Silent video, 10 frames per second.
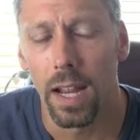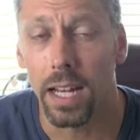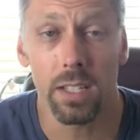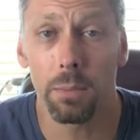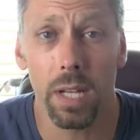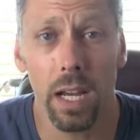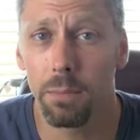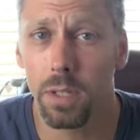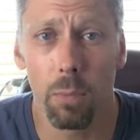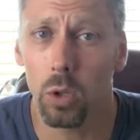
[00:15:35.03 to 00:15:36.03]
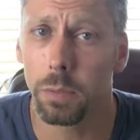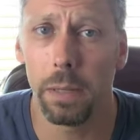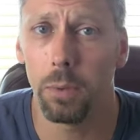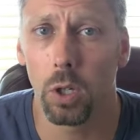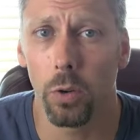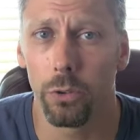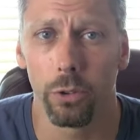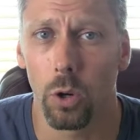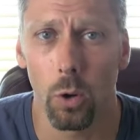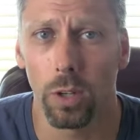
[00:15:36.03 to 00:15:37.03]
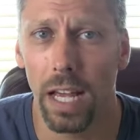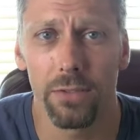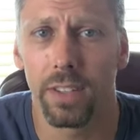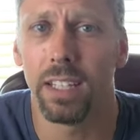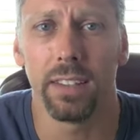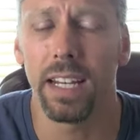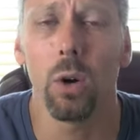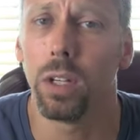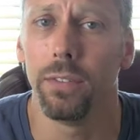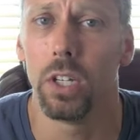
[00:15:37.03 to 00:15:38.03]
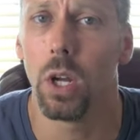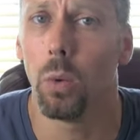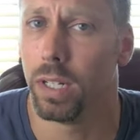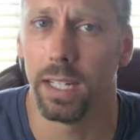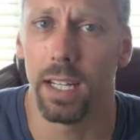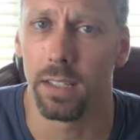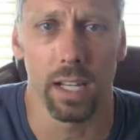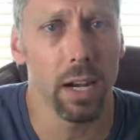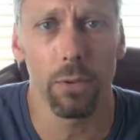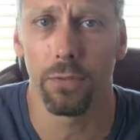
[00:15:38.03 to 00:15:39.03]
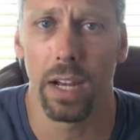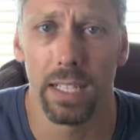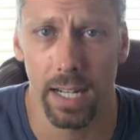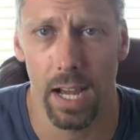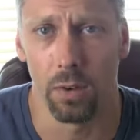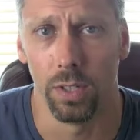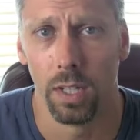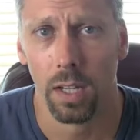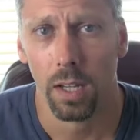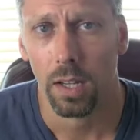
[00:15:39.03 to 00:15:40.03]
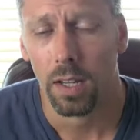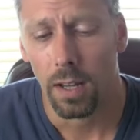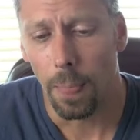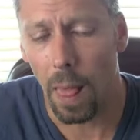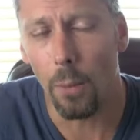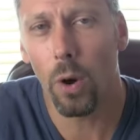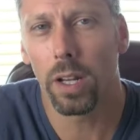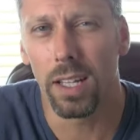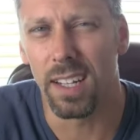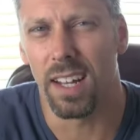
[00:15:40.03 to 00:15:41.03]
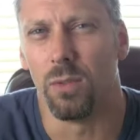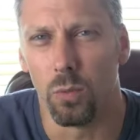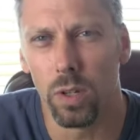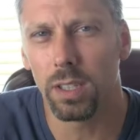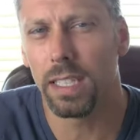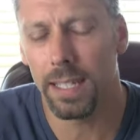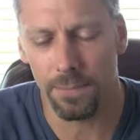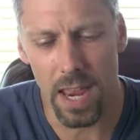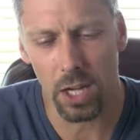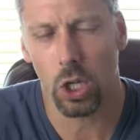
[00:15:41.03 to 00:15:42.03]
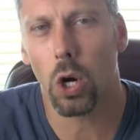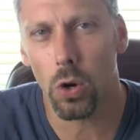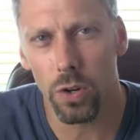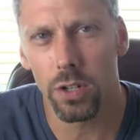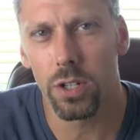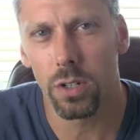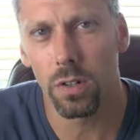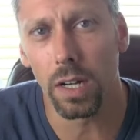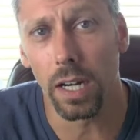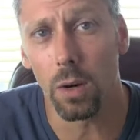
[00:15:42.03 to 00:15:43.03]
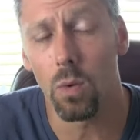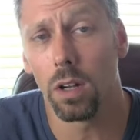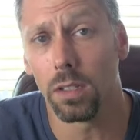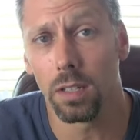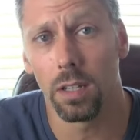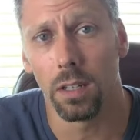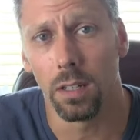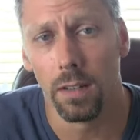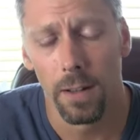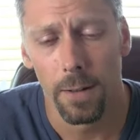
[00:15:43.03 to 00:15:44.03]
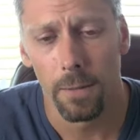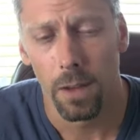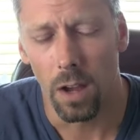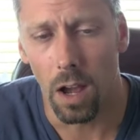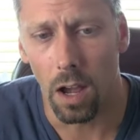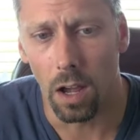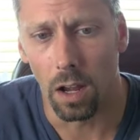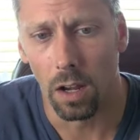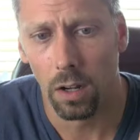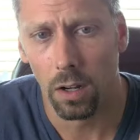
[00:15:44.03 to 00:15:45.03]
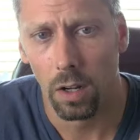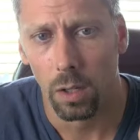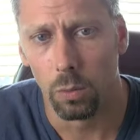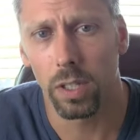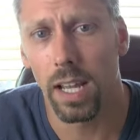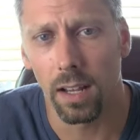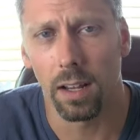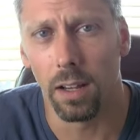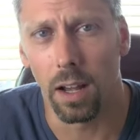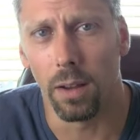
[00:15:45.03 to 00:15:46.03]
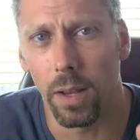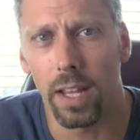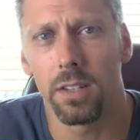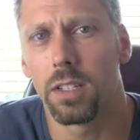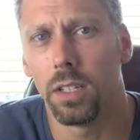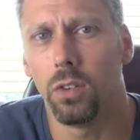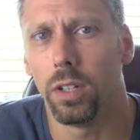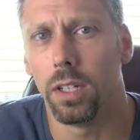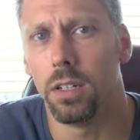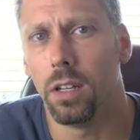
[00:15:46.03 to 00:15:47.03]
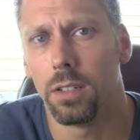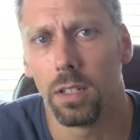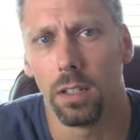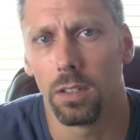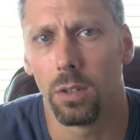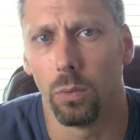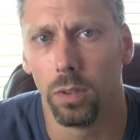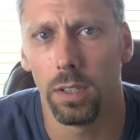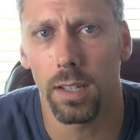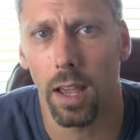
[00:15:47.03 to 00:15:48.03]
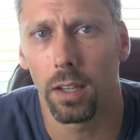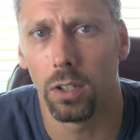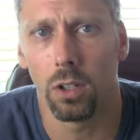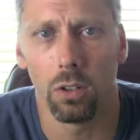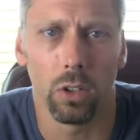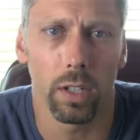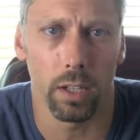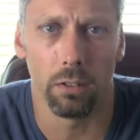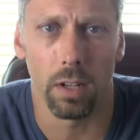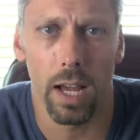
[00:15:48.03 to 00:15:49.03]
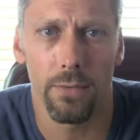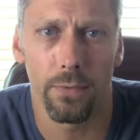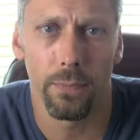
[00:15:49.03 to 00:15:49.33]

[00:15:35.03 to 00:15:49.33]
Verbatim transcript: And sometimes most people go through their whole lives and they, they don't even know what it is. They never find it out. I want to really encourage you and I want to uh, really uh, instill it in you to, to really take a good look at your life.